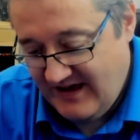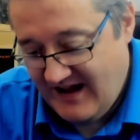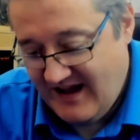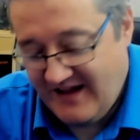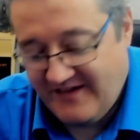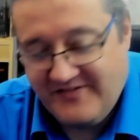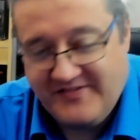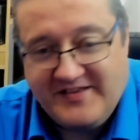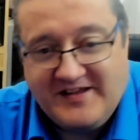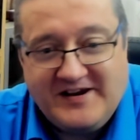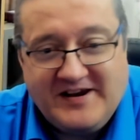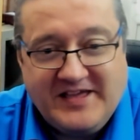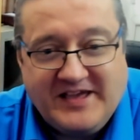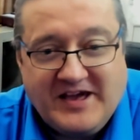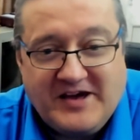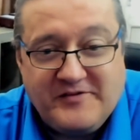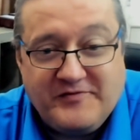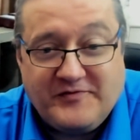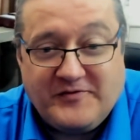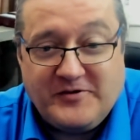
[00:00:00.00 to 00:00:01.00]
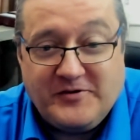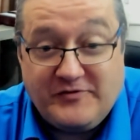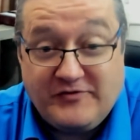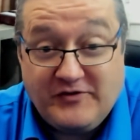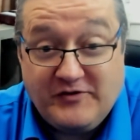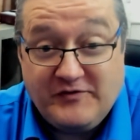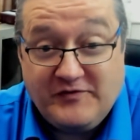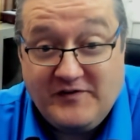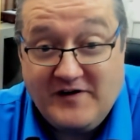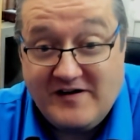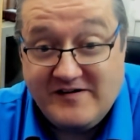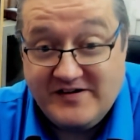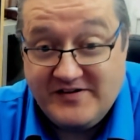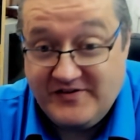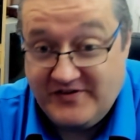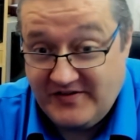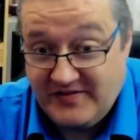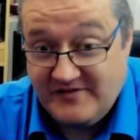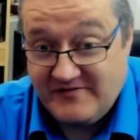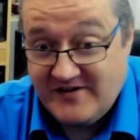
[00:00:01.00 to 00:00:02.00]
accidentally go through too far
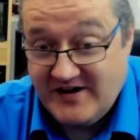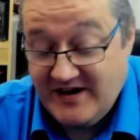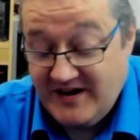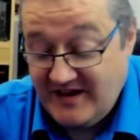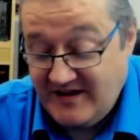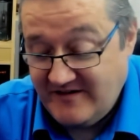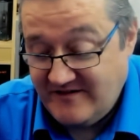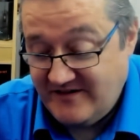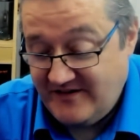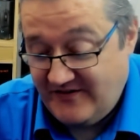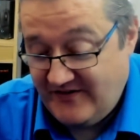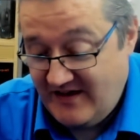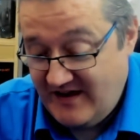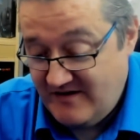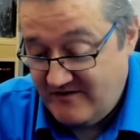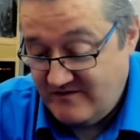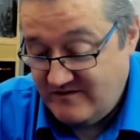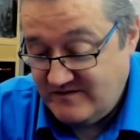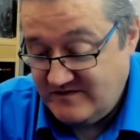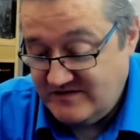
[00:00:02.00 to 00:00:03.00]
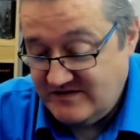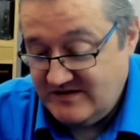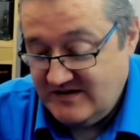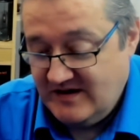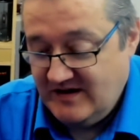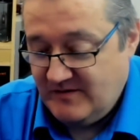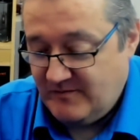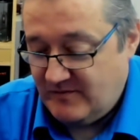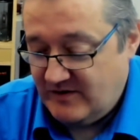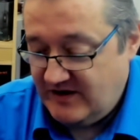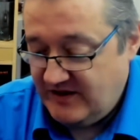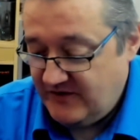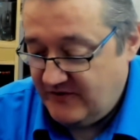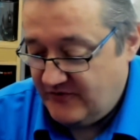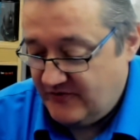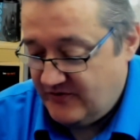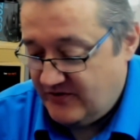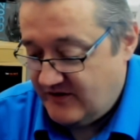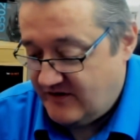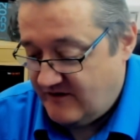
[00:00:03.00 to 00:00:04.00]
into the radiator itself. We'll
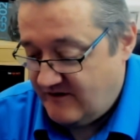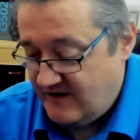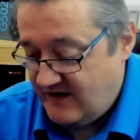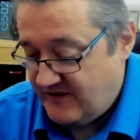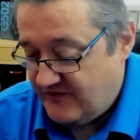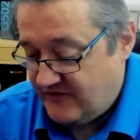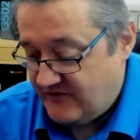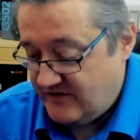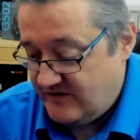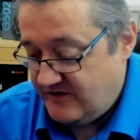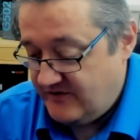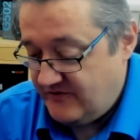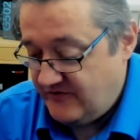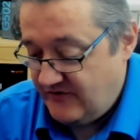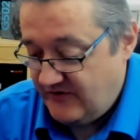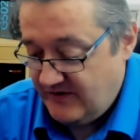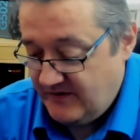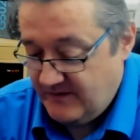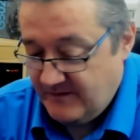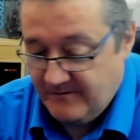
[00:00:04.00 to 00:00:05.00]
use all the correct screws